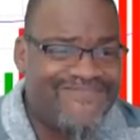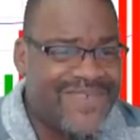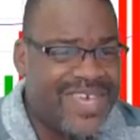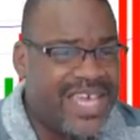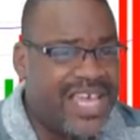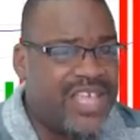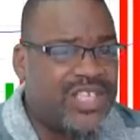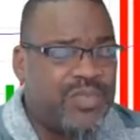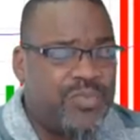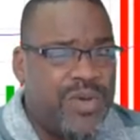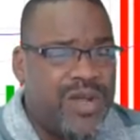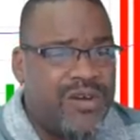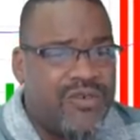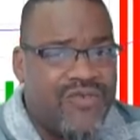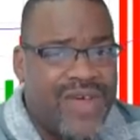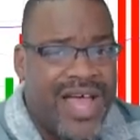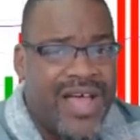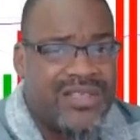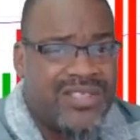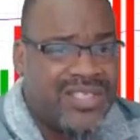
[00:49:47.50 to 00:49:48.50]
It's been
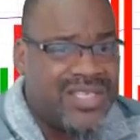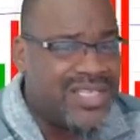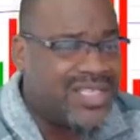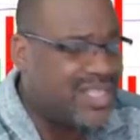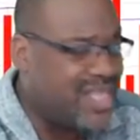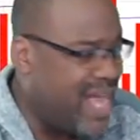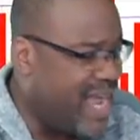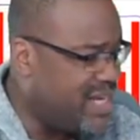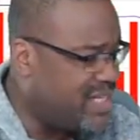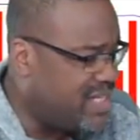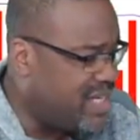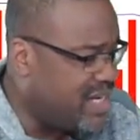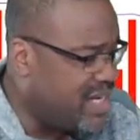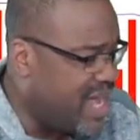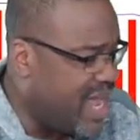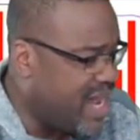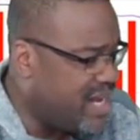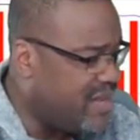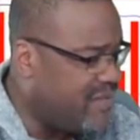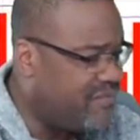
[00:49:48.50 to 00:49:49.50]
around since nineteen
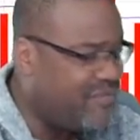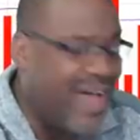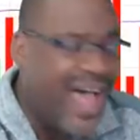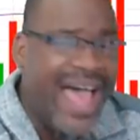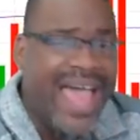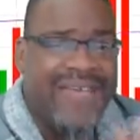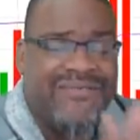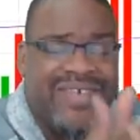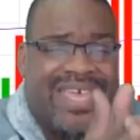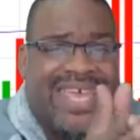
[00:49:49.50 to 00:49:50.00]
ninety-five.